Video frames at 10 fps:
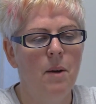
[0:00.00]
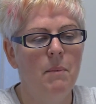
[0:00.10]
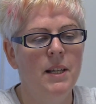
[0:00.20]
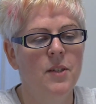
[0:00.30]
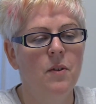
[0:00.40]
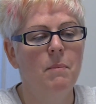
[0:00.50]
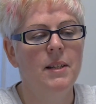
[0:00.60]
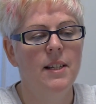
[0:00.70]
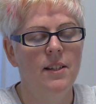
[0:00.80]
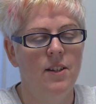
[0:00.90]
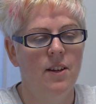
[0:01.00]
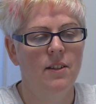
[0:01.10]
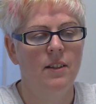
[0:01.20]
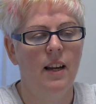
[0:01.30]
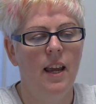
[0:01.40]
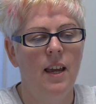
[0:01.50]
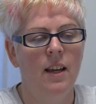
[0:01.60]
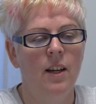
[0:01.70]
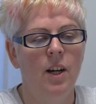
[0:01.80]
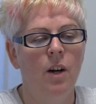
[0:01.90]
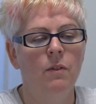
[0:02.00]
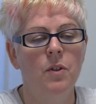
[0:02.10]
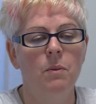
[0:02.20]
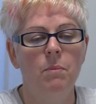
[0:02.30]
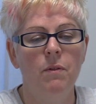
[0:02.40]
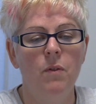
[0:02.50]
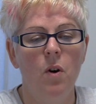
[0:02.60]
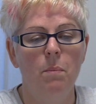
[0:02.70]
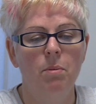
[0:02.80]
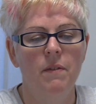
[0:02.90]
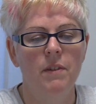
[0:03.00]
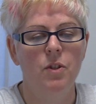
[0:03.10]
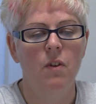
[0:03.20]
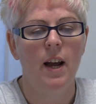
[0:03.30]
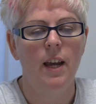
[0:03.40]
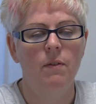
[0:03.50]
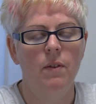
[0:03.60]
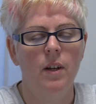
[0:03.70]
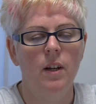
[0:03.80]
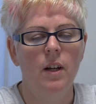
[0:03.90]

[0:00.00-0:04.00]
Mr. and Mrs. Dursley of number 4 Privet Drive